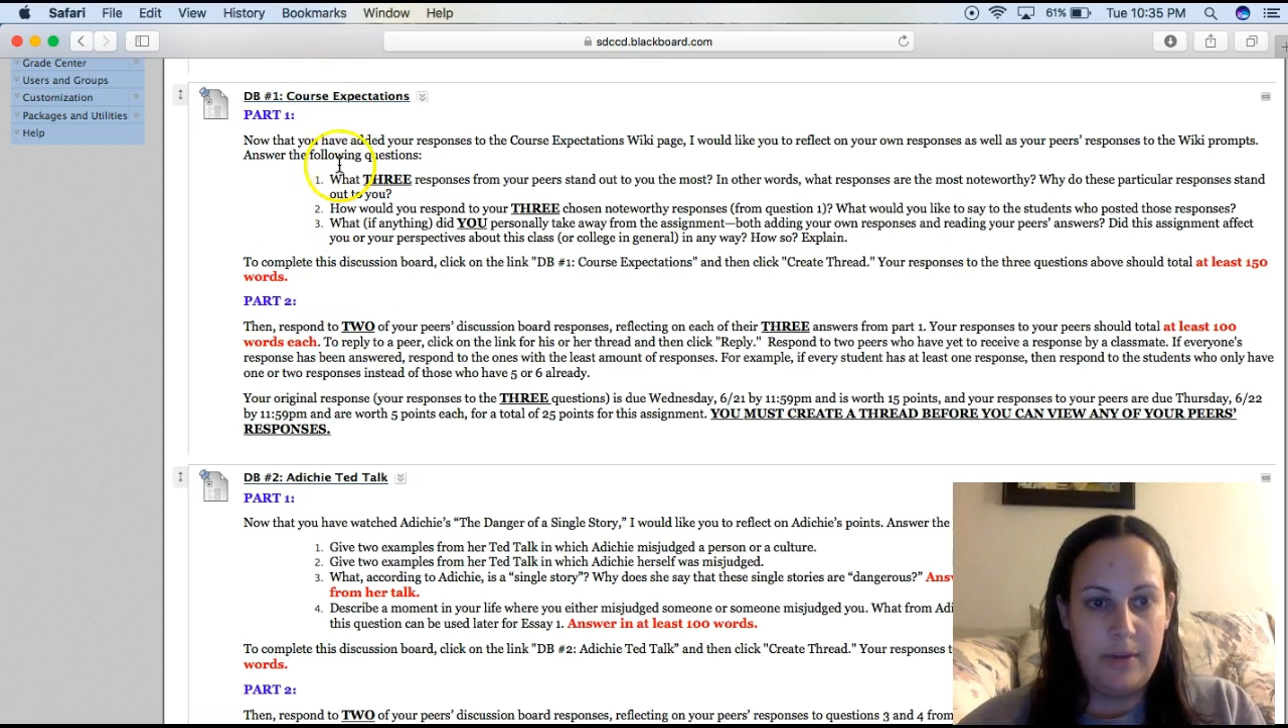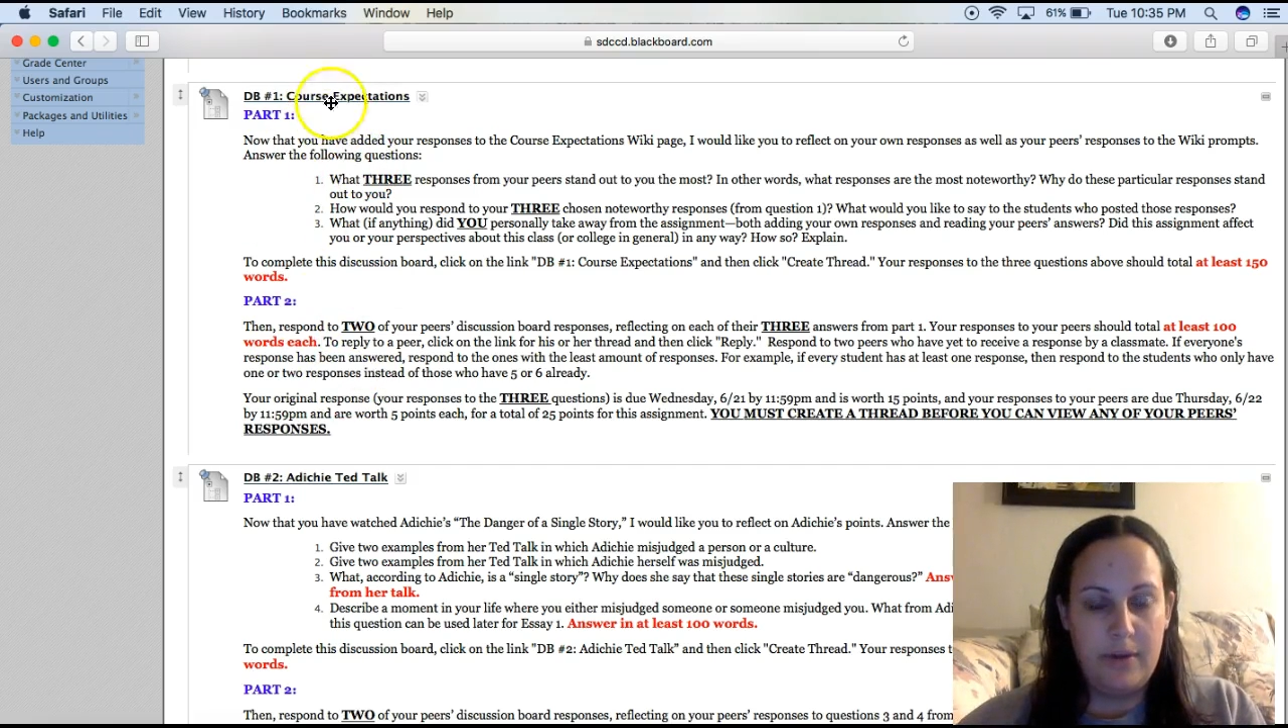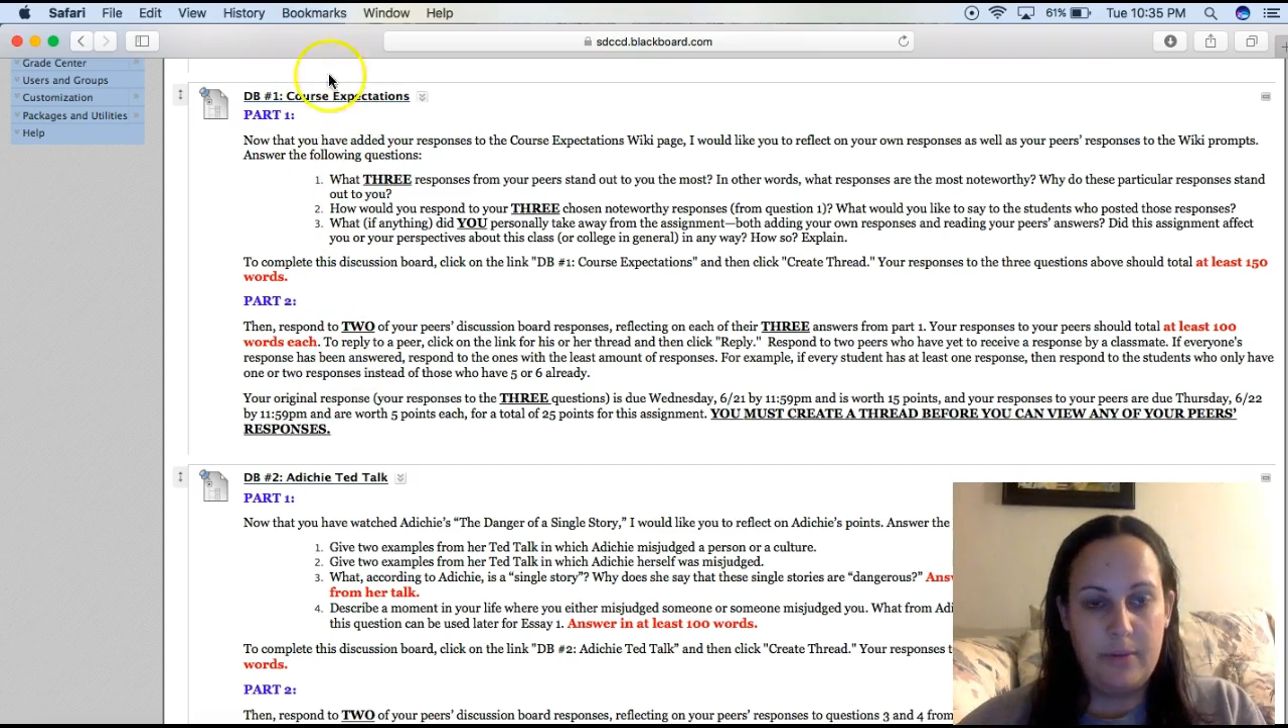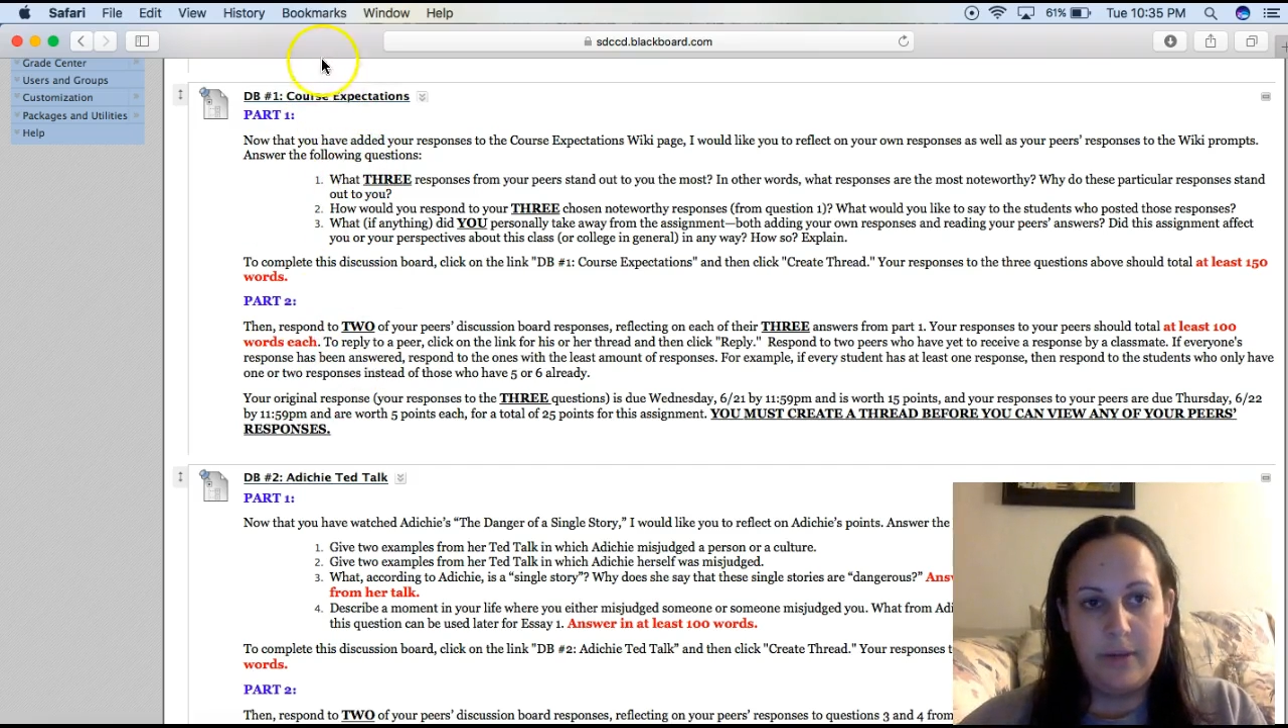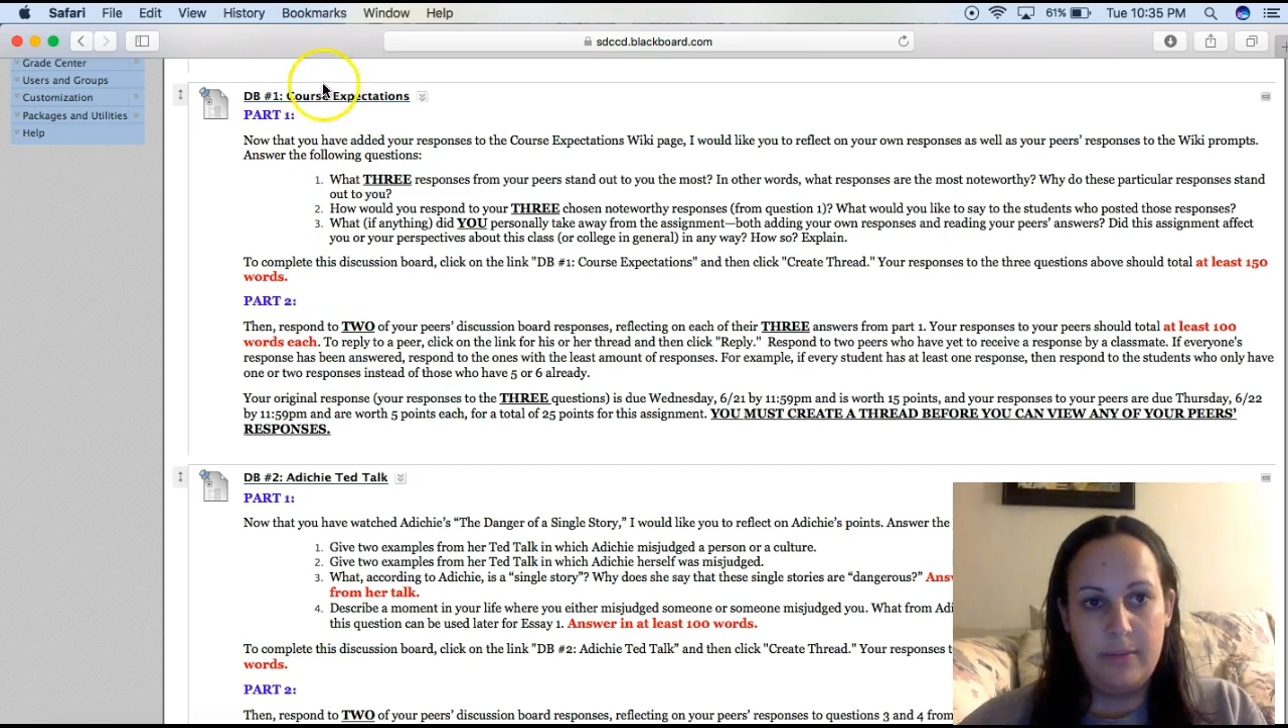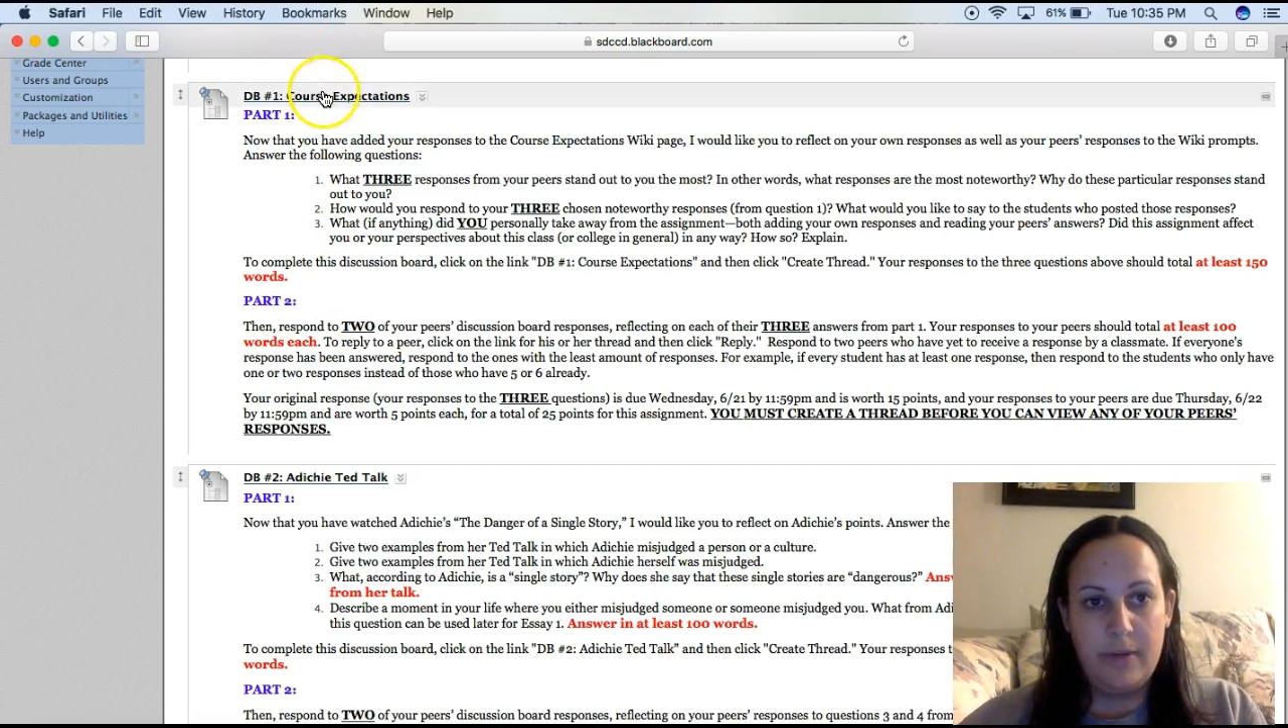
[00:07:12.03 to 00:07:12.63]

Part 1,